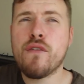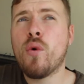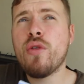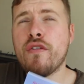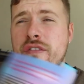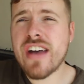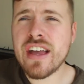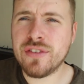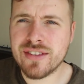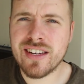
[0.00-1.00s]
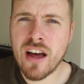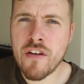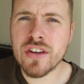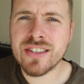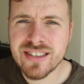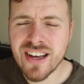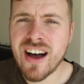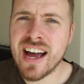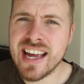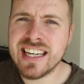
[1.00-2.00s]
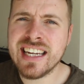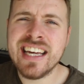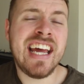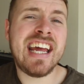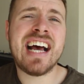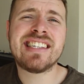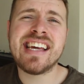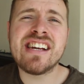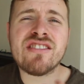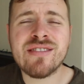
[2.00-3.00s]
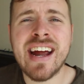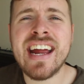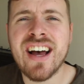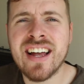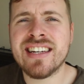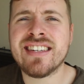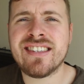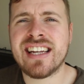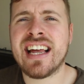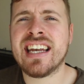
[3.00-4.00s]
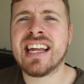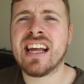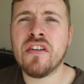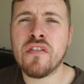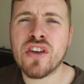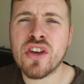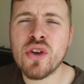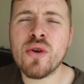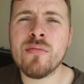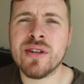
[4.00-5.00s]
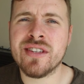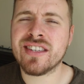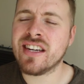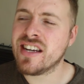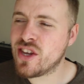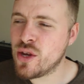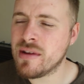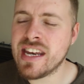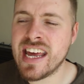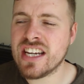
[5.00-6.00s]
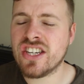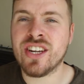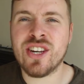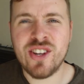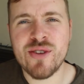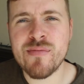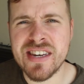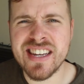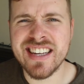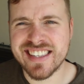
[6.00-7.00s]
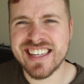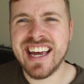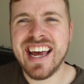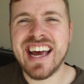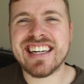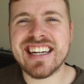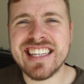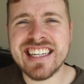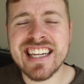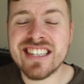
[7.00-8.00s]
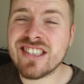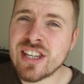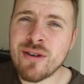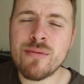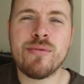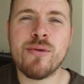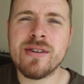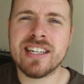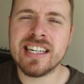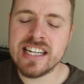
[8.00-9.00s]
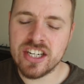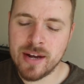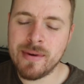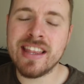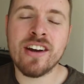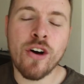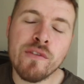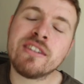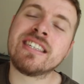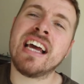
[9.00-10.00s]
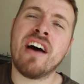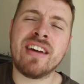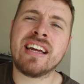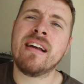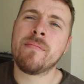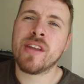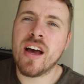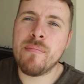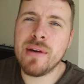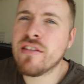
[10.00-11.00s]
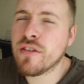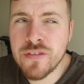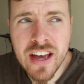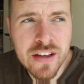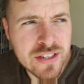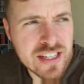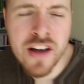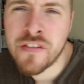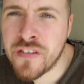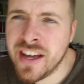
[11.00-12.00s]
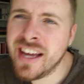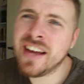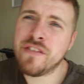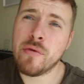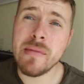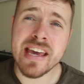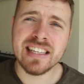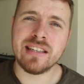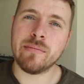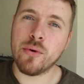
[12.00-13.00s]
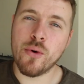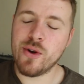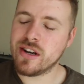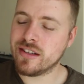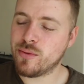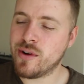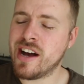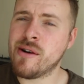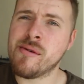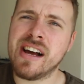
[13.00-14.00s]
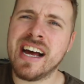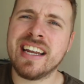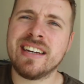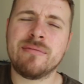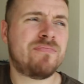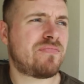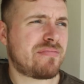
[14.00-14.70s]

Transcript: all the faith stuff aside, he has a great understanding of humans and human nature and humanness. And I think that's so important to leadership. And then obviously having a bit of the faith stuff for me is important as well. And